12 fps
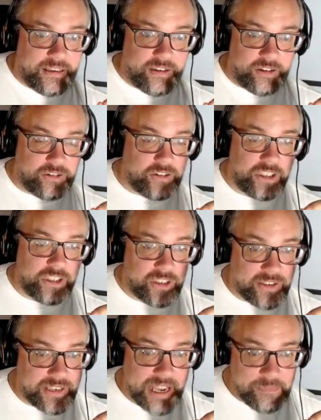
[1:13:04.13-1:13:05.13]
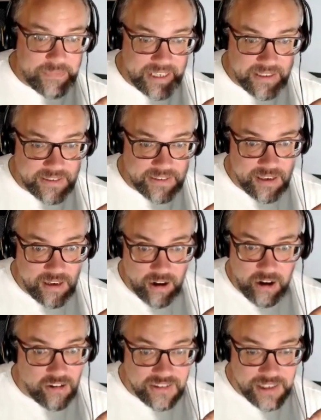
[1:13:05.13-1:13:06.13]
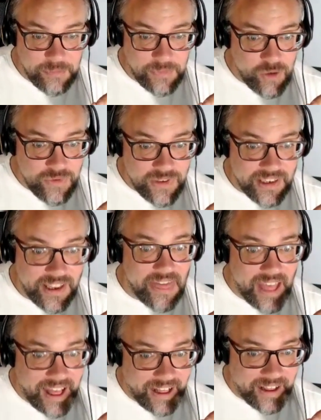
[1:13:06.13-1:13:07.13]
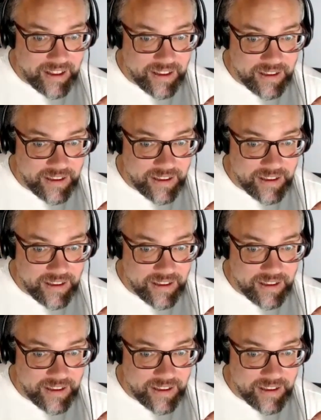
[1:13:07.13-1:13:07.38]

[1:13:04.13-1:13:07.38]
you know, skeptics aren't immune to that.